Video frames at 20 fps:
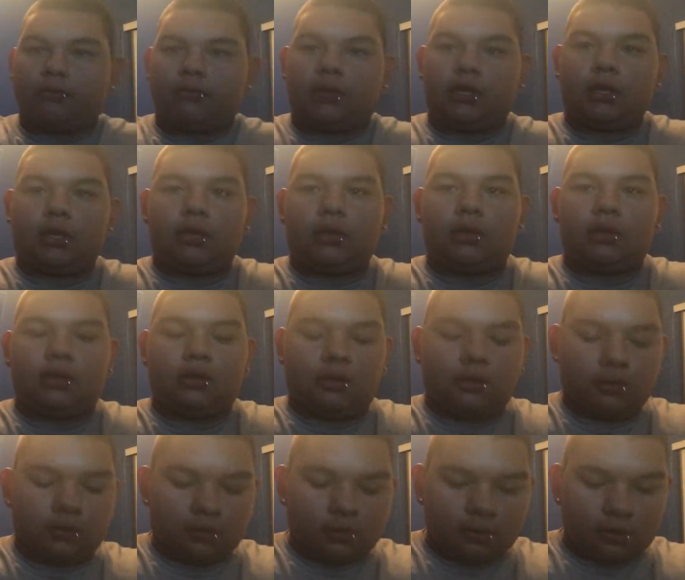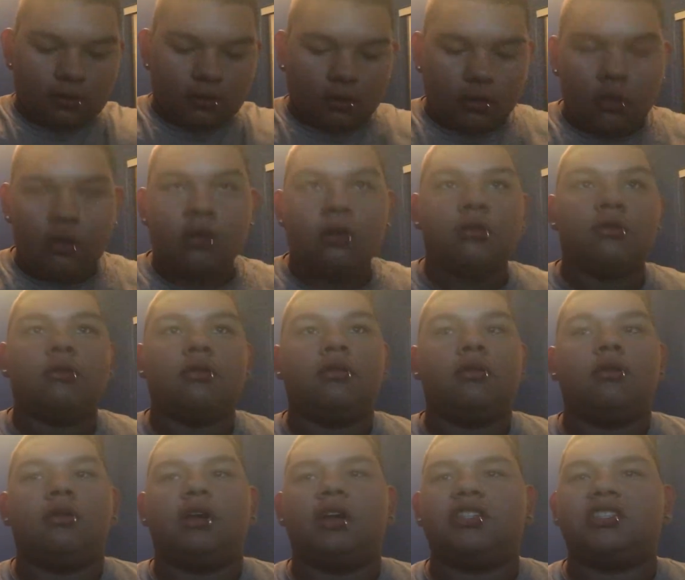Maiden.
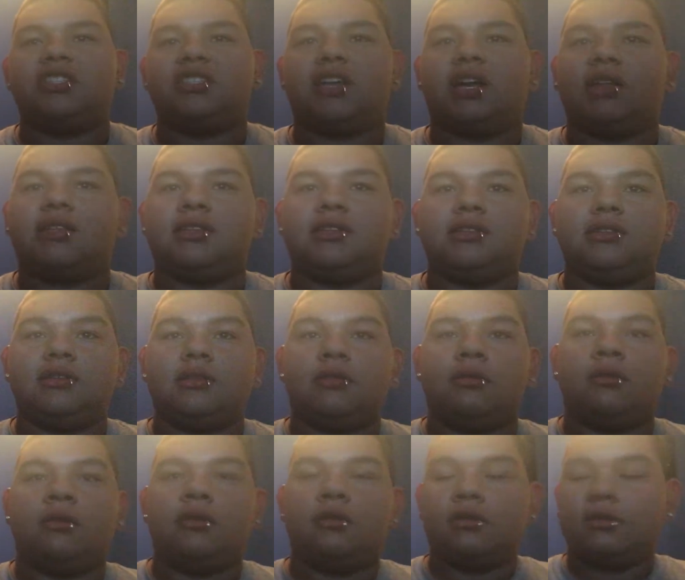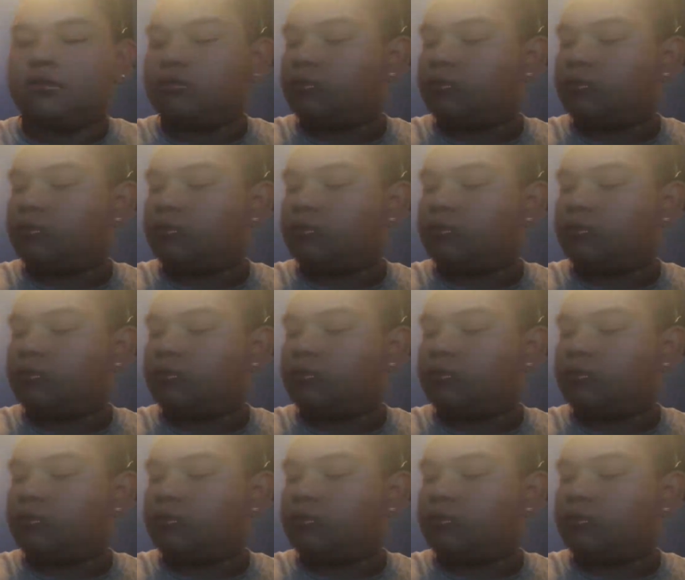I just got this